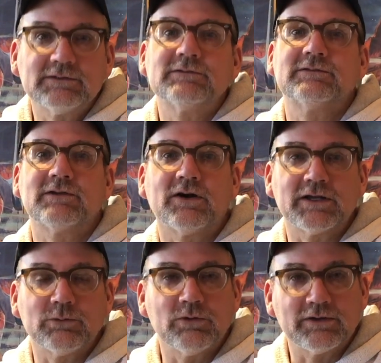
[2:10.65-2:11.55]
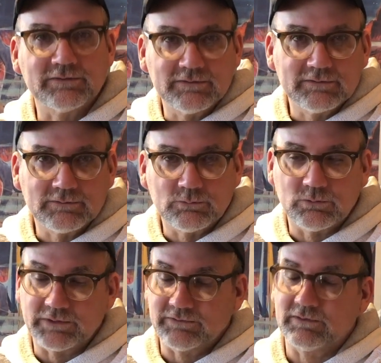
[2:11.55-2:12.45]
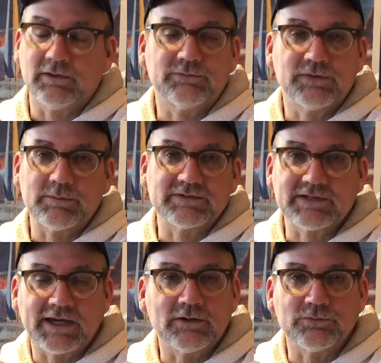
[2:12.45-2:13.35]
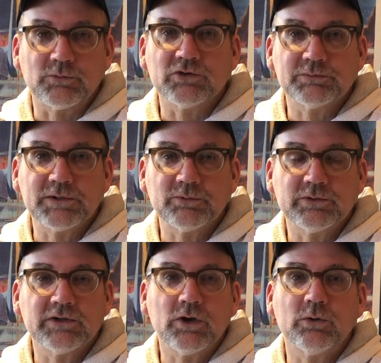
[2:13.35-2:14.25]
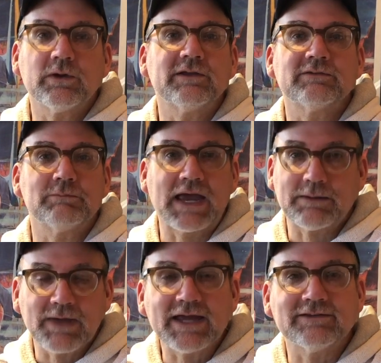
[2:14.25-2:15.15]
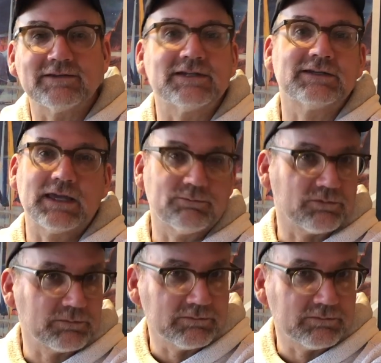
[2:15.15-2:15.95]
starting with what's a famous title for most people would know is Mad Magazine came from